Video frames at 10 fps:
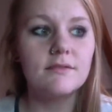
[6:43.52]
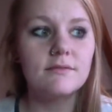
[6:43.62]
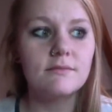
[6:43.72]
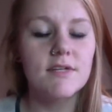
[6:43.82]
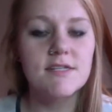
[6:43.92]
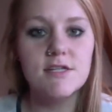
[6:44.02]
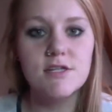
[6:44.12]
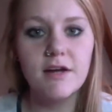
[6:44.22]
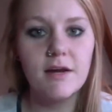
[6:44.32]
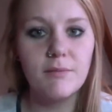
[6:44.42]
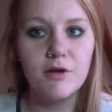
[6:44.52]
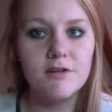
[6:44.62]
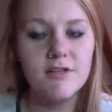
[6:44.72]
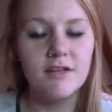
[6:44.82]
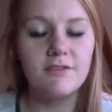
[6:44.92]
because Instagram, you know,
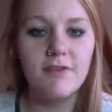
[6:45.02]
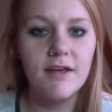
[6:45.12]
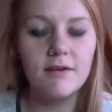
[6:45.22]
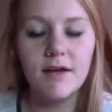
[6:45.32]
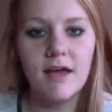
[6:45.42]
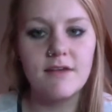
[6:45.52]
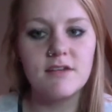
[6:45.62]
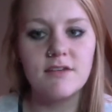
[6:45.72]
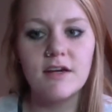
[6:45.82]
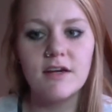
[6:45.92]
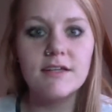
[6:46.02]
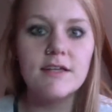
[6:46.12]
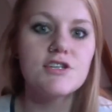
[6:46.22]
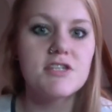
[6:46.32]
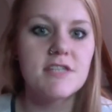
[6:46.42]
there's like fake accounts out there. At
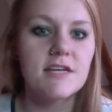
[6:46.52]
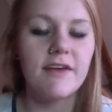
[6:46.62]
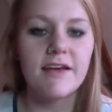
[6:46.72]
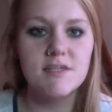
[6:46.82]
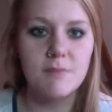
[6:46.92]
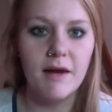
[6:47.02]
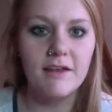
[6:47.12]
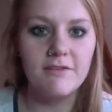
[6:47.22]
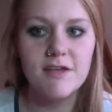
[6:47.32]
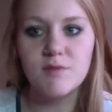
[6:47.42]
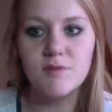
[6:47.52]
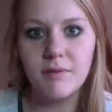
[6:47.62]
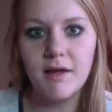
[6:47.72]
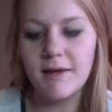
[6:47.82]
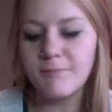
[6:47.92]
least just give like a smiley face
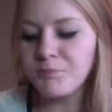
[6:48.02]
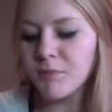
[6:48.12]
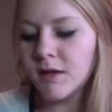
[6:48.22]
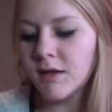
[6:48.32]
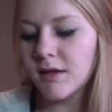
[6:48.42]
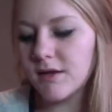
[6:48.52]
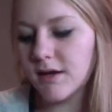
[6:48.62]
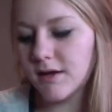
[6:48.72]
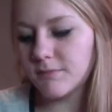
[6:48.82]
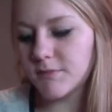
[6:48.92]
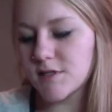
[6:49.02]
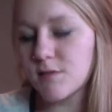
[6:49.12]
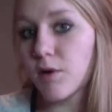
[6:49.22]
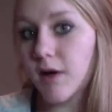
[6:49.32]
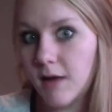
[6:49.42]
reply, because the
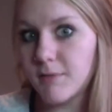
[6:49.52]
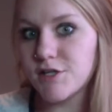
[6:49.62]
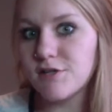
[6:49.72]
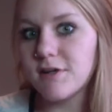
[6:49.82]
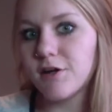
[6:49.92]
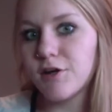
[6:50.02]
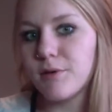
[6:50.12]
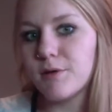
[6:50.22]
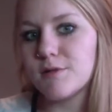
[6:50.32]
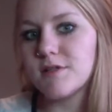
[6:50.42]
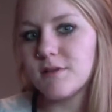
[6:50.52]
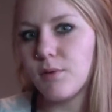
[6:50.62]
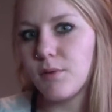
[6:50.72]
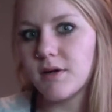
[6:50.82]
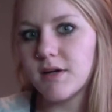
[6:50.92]
more comments you get on your post, the
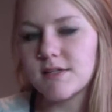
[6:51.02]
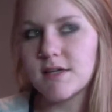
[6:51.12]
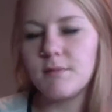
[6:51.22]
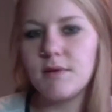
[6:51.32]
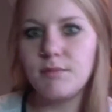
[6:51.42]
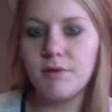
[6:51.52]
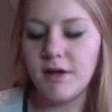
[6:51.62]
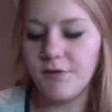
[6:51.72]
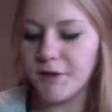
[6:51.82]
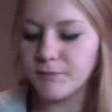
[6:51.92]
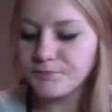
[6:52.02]
more it's going to be put out there.